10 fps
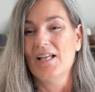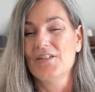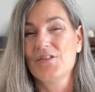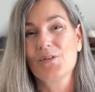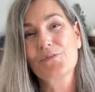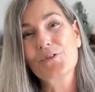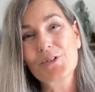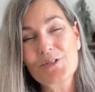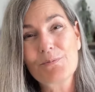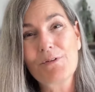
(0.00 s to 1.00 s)
So of
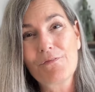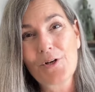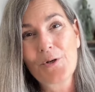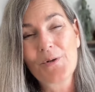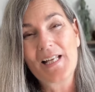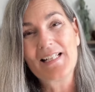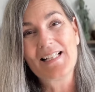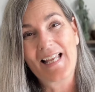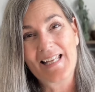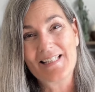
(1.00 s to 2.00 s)
course we flew in
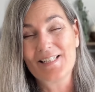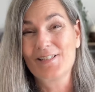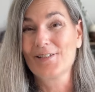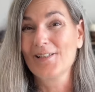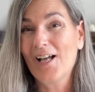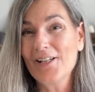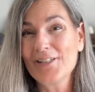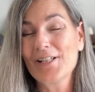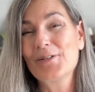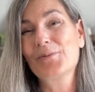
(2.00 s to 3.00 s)
late to
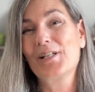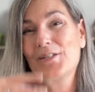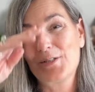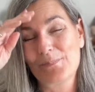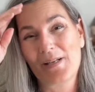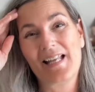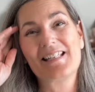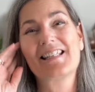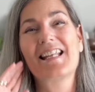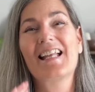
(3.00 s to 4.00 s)
London, which
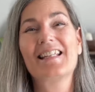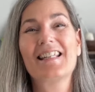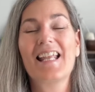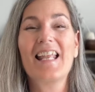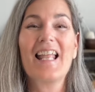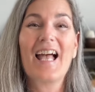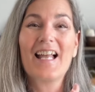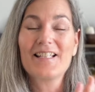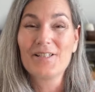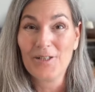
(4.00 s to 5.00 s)
meant that they
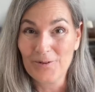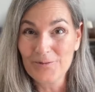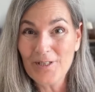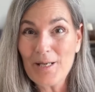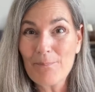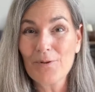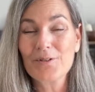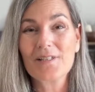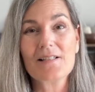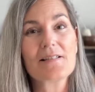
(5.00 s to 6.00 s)
had
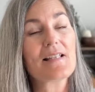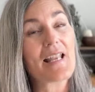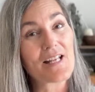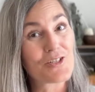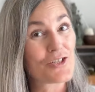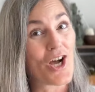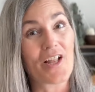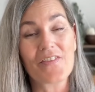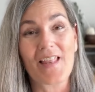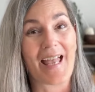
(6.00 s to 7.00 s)
rebooked us. They had
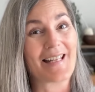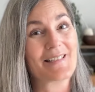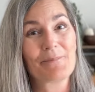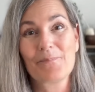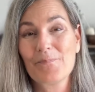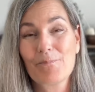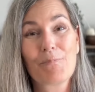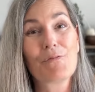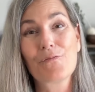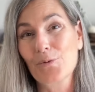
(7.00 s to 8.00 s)
done that
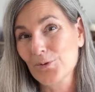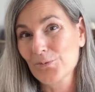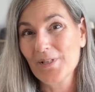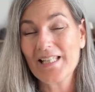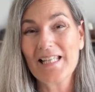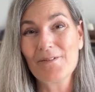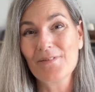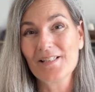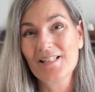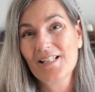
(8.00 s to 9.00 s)
before we
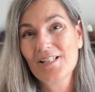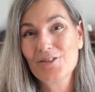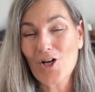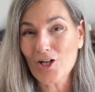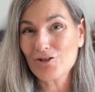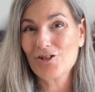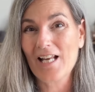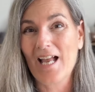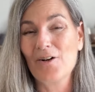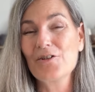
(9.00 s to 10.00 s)
even touched
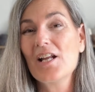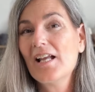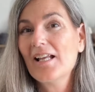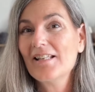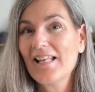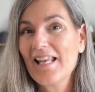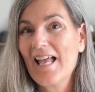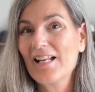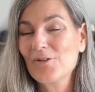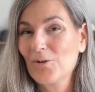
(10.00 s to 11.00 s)
down. They
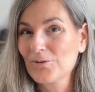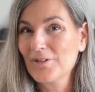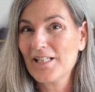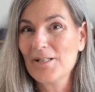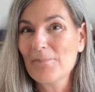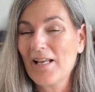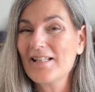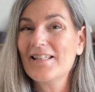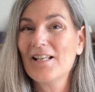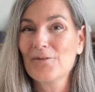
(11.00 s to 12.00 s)
had already
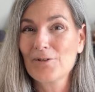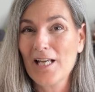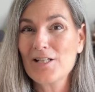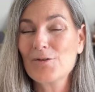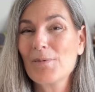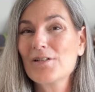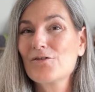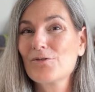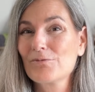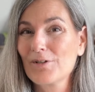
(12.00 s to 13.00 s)
made the arrangements
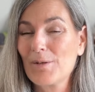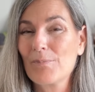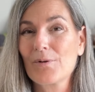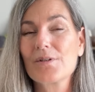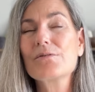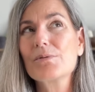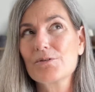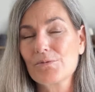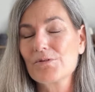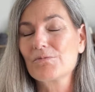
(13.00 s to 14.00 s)
to rebook us,
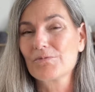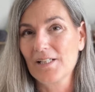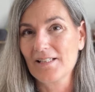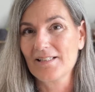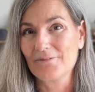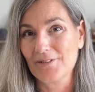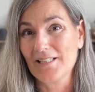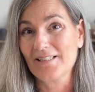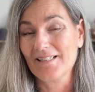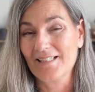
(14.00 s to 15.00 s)
which was really,
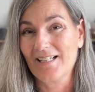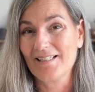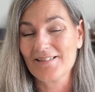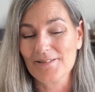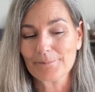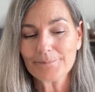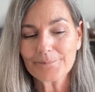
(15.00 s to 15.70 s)
really nice.